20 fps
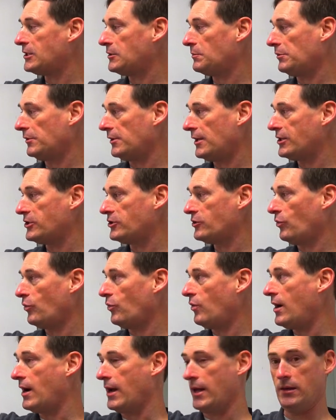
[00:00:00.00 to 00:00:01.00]
plus
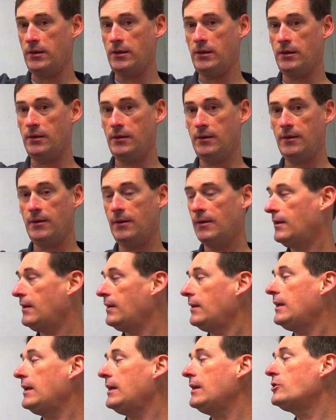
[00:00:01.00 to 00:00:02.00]
1
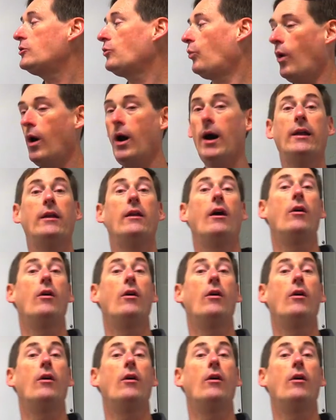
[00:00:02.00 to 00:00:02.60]
is 1.